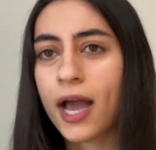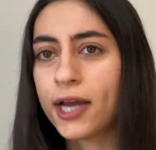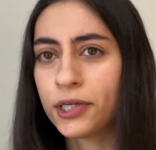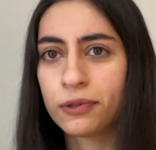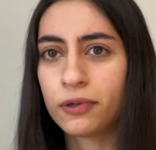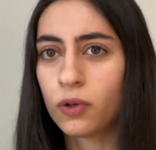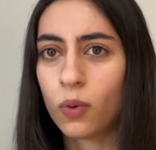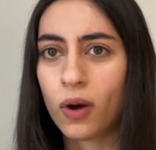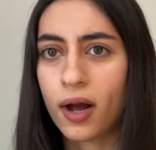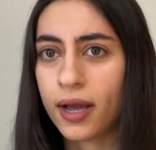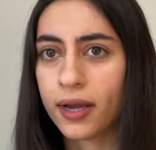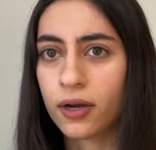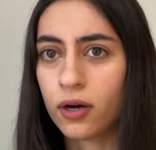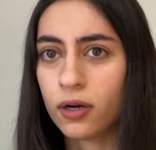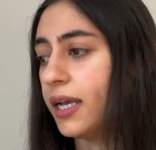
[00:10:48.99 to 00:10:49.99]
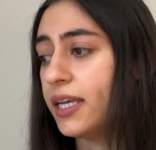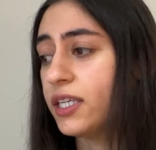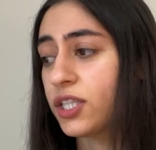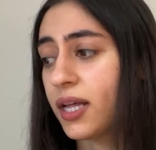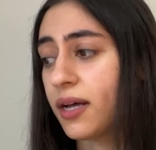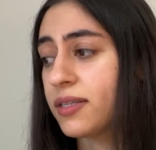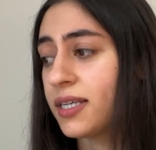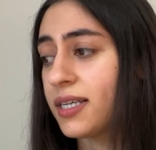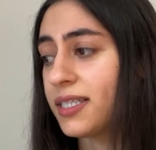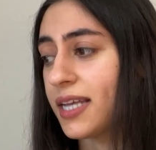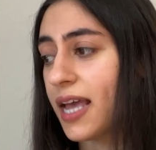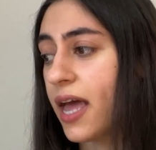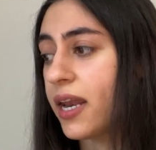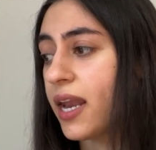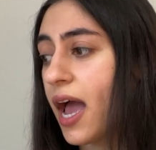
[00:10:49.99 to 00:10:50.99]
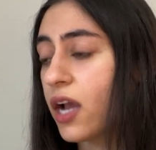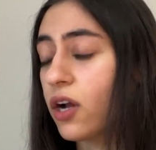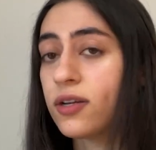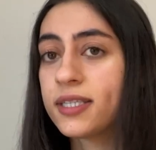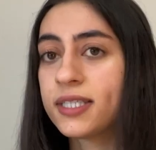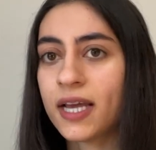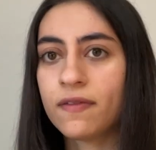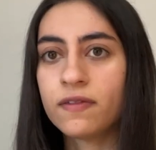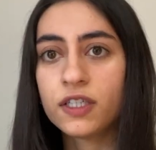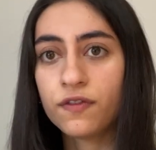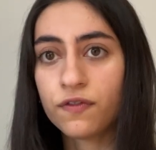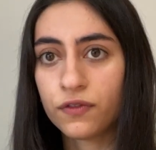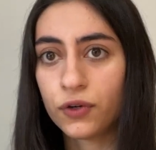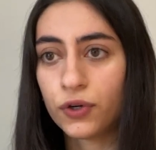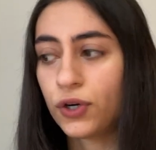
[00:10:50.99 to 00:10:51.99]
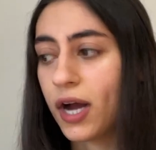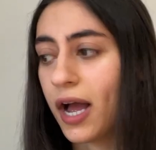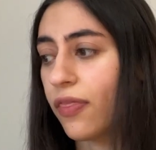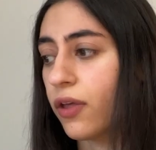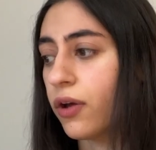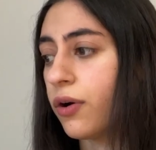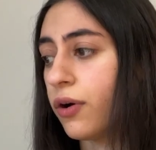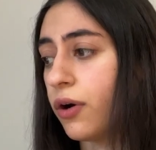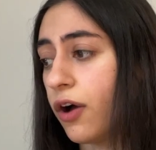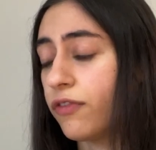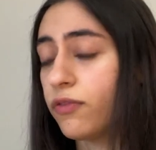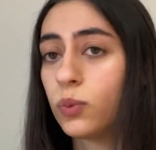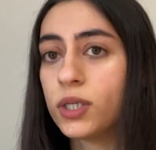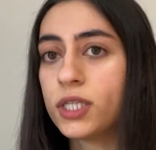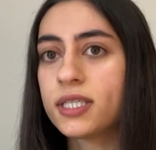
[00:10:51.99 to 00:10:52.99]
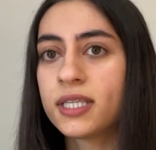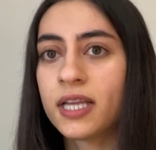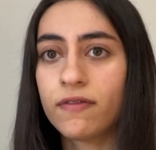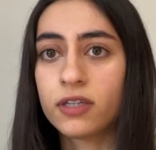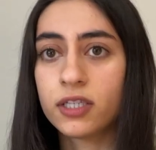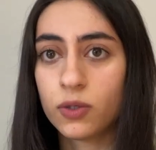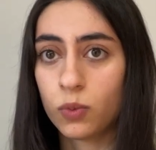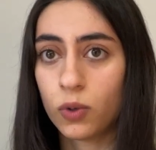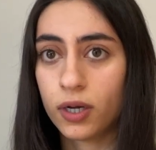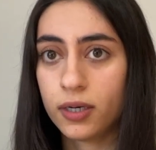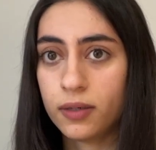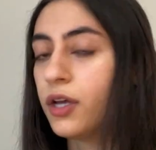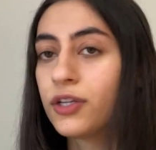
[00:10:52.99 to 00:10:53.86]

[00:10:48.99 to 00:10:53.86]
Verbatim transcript: I don't know what I got. In 2010, I got 74 and the cutoff was 71.